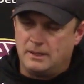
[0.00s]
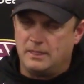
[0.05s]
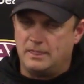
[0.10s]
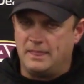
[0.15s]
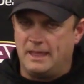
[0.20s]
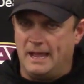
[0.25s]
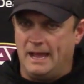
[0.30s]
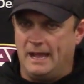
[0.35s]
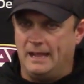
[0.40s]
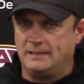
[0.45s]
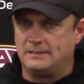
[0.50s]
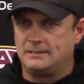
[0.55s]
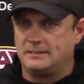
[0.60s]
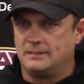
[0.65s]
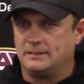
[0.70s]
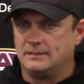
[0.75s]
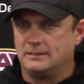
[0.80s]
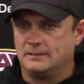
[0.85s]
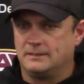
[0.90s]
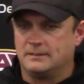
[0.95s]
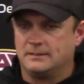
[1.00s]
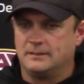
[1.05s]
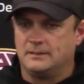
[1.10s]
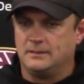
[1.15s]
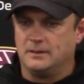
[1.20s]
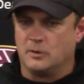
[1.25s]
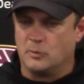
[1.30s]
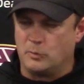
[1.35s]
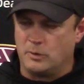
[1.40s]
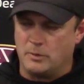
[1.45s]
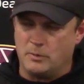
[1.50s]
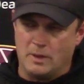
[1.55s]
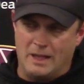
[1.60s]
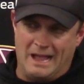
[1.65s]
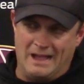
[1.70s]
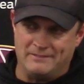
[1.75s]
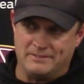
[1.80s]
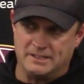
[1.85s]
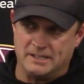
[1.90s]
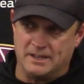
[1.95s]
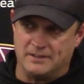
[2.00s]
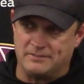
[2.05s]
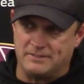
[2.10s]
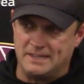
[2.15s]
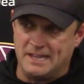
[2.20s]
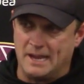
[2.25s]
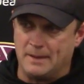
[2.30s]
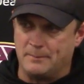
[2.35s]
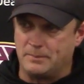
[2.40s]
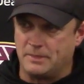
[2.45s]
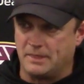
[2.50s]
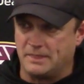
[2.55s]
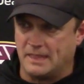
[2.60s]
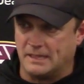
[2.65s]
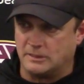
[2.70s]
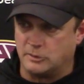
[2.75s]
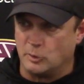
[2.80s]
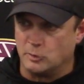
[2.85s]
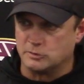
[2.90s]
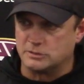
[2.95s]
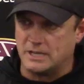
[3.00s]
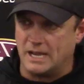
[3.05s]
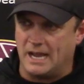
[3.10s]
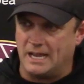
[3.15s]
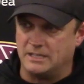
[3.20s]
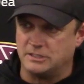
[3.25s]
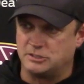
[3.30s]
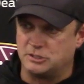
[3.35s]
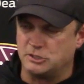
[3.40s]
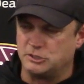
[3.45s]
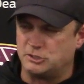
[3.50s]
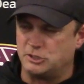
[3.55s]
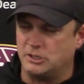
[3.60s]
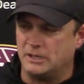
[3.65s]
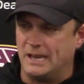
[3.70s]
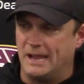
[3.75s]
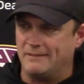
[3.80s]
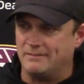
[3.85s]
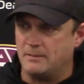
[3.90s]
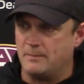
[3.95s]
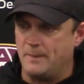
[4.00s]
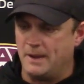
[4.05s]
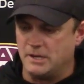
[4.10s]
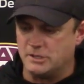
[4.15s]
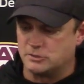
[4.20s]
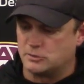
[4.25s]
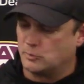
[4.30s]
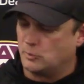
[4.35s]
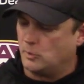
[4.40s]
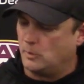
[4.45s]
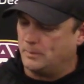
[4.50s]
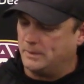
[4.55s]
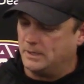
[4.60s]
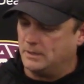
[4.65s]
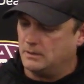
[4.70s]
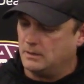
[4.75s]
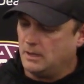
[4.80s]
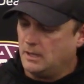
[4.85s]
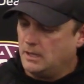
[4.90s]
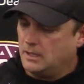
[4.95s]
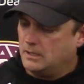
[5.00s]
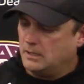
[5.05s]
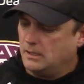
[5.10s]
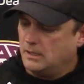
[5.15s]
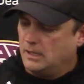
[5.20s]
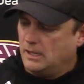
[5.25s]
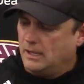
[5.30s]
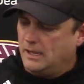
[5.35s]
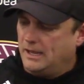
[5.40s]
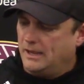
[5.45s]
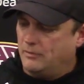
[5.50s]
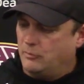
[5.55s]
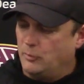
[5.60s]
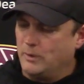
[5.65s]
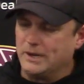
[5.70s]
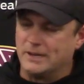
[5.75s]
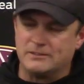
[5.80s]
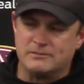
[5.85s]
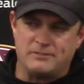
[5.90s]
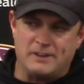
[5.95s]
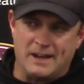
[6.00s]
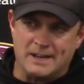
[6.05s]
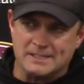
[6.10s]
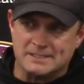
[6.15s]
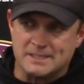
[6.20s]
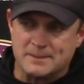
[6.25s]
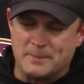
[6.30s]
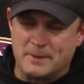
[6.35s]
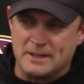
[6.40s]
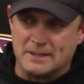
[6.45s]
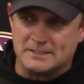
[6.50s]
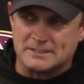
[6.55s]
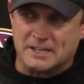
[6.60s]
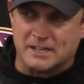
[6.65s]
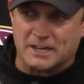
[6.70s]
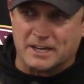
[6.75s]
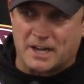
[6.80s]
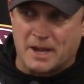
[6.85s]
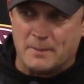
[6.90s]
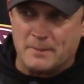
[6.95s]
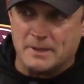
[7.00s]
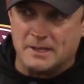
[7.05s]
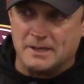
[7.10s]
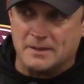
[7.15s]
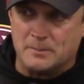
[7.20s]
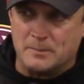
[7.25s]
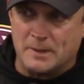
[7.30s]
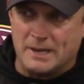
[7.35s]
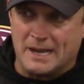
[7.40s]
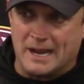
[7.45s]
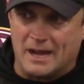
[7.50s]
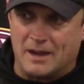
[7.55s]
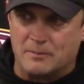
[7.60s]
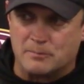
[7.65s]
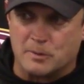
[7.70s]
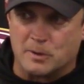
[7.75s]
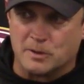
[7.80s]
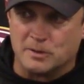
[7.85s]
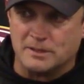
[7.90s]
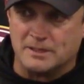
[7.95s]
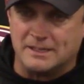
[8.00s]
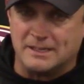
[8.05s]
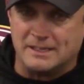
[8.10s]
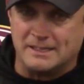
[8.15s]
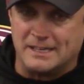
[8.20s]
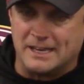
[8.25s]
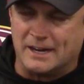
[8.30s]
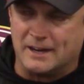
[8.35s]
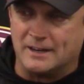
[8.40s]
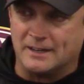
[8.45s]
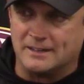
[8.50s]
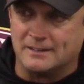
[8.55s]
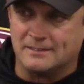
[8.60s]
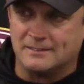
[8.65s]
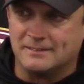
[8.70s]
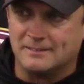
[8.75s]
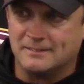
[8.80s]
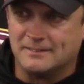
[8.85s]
that, or we will have enough depth that those guys shouldn't have the major role. I mean, if we can find somebody that's going to come in and beat out Merlin and Darian,